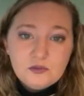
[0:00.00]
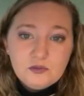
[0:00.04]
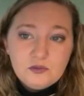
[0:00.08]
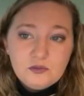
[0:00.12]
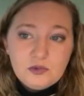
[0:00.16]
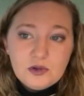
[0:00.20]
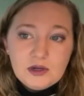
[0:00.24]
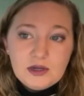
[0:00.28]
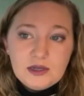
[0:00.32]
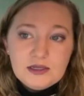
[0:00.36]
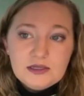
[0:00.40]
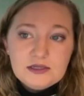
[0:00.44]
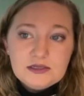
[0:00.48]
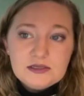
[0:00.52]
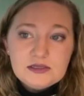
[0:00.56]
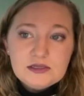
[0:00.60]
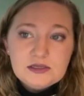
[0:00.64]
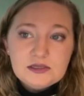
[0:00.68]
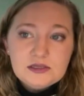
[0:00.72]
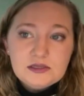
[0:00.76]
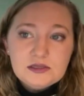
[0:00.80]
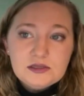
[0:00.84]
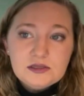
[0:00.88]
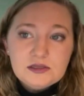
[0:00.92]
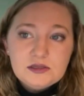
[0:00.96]
was
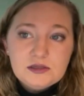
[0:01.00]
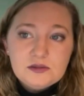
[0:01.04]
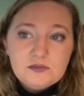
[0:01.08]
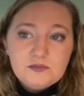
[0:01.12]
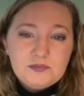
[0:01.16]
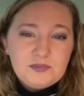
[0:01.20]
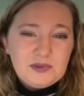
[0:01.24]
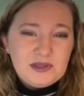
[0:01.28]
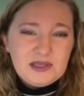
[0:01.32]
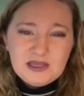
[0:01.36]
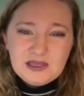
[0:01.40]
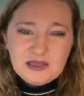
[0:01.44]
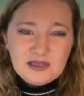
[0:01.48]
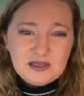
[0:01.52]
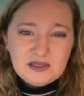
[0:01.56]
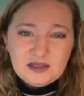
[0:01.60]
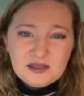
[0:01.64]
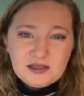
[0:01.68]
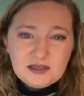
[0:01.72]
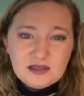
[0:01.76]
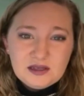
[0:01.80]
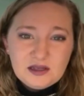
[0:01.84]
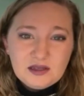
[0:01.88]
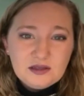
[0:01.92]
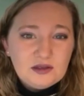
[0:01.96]
being
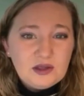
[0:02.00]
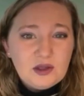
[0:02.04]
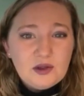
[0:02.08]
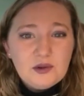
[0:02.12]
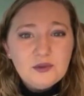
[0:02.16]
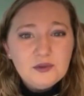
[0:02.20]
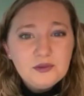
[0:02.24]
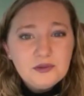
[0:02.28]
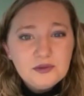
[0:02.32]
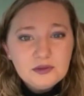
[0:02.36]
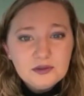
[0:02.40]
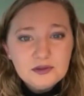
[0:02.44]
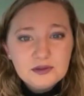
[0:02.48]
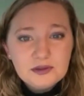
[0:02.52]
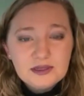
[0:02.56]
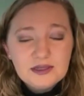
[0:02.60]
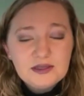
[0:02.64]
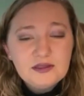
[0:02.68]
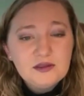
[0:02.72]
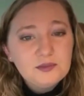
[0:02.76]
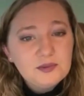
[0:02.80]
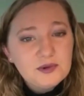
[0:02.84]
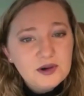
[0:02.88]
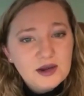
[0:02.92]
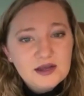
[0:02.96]
alone in
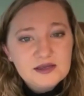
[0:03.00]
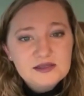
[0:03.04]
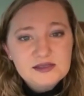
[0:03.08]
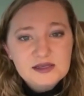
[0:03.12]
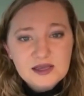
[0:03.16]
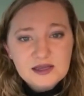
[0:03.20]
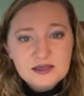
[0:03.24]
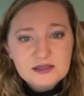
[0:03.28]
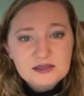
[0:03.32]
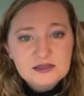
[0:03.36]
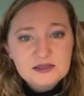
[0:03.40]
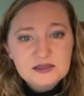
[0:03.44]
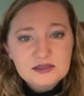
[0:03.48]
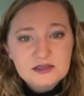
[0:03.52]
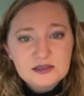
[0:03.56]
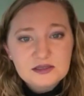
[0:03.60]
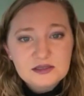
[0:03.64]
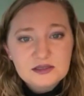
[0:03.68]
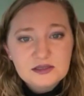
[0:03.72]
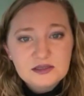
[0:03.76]
the process,